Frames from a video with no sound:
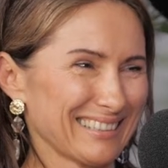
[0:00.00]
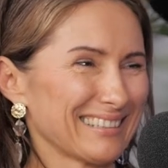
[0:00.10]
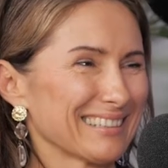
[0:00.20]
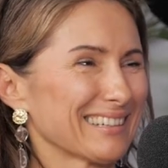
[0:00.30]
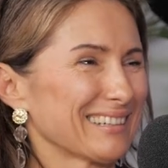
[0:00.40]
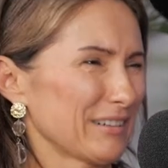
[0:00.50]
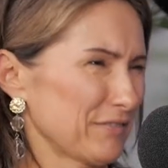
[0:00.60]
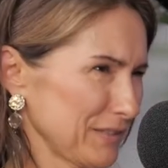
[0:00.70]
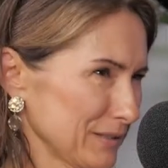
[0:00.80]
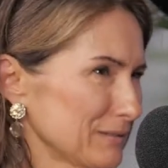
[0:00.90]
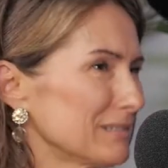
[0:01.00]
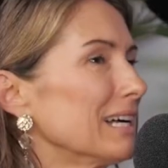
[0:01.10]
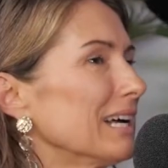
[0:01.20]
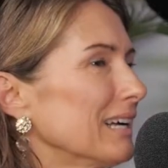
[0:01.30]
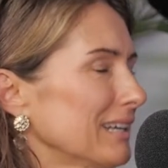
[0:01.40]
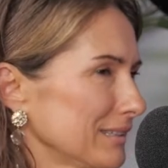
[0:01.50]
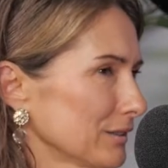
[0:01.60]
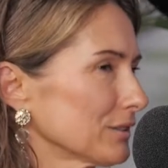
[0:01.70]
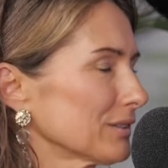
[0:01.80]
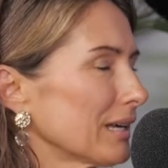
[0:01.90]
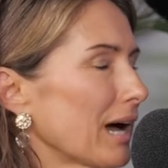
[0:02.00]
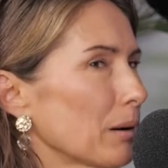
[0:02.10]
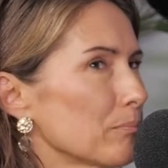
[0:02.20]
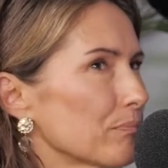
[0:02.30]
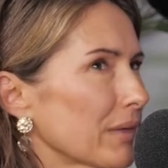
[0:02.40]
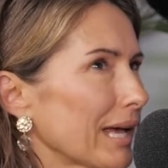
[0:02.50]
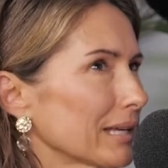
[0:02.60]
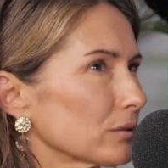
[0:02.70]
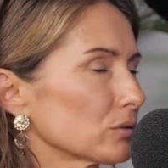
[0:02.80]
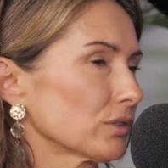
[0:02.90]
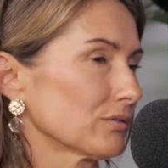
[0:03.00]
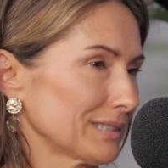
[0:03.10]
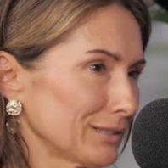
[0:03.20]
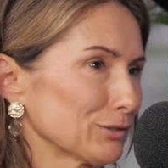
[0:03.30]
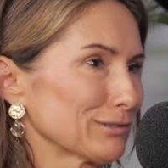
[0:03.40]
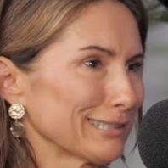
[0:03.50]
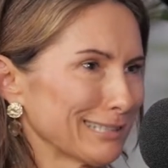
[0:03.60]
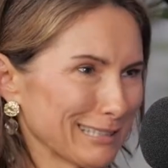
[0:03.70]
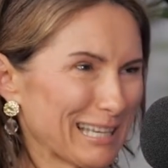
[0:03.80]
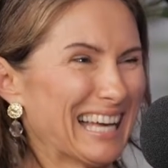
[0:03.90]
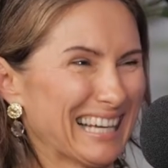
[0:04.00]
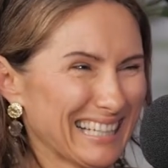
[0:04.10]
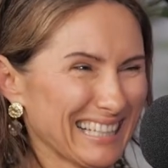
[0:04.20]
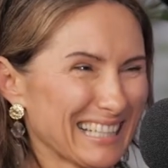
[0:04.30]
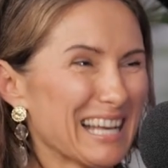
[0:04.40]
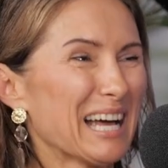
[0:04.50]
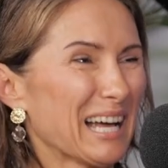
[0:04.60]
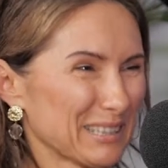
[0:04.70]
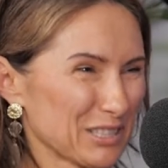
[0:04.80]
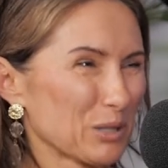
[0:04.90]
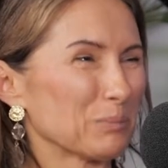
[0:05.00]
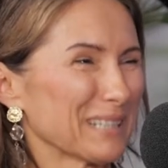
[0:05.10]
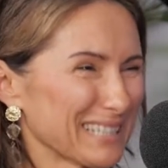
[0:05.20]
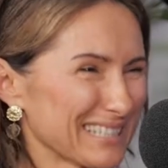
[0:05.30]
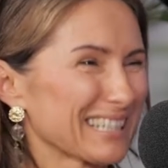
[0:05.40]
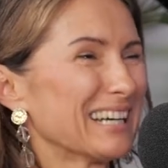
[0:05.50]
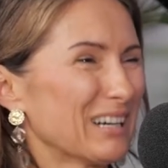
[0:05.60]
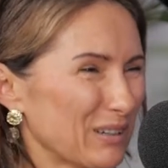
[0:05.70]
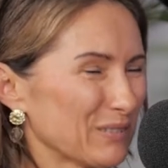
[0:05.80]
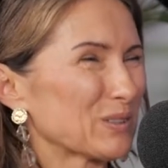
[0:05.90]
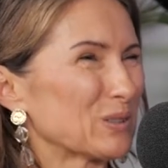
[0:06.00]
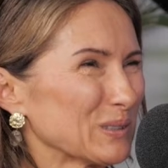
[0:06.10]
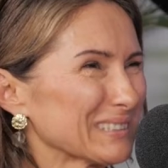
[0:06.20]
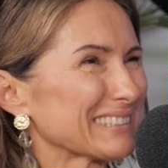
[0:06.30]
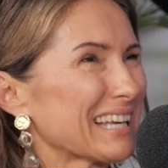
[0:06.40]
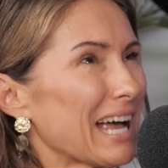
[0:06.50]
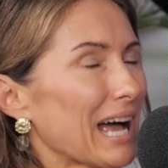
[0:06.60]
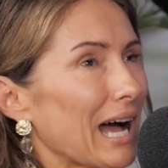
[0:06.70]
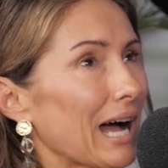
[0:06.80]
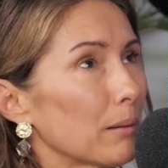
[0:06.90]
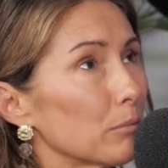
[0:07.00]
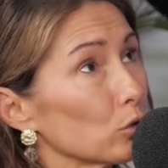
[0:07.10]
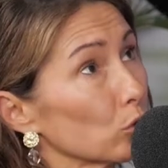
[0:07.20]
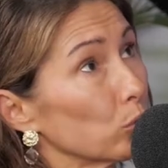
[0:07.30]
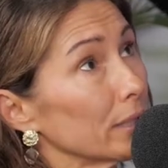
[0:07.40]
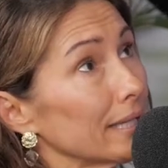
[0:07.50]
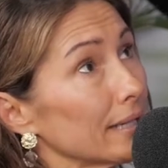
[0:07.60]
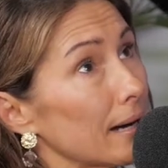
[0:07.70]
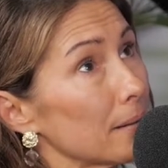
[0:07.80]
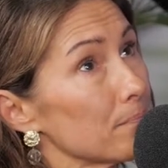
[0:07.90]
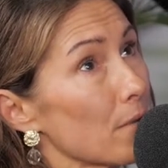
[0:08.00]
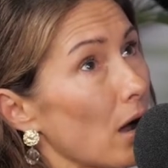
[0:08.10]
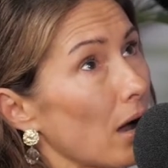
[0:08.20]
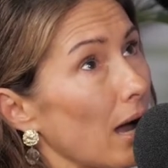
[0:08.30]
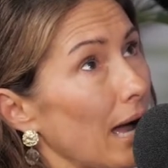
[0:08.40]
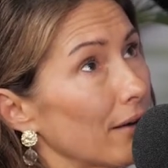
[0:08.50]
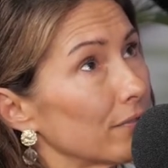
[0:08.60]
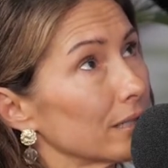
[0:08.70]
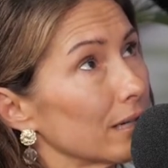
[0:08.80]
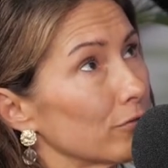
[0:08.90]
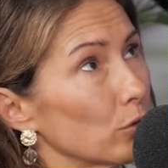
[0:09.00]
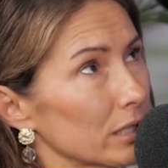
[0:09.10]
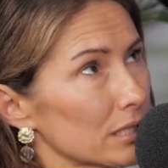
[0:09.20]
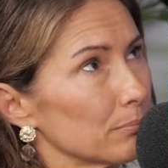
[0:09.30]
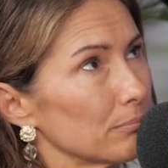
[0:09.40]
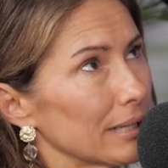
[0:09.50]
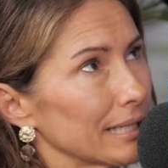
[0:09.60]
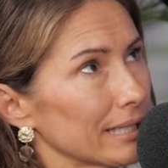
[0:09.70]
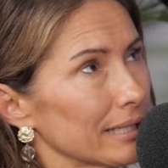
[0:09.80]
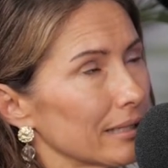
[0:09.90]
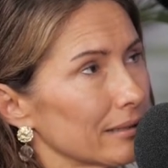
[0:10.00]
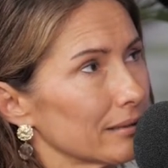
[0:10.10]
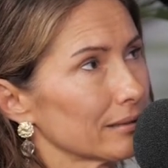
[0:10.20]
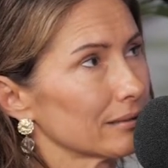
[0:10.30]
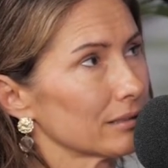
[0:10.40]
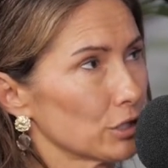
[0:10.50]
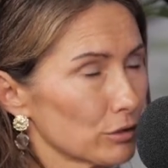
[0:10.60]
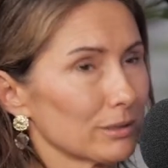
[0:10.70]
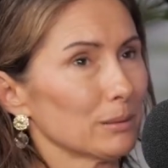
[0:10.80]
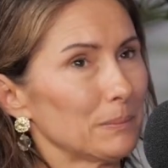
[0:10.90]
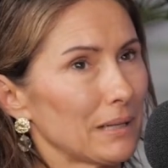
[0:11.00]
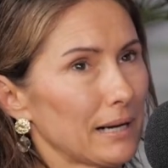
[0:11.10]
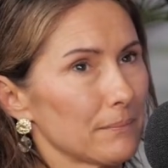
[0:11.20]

Yeah, I feel. Those and also obviously who's leading at the top end, of course. Look, we I've worked mainly in Europe.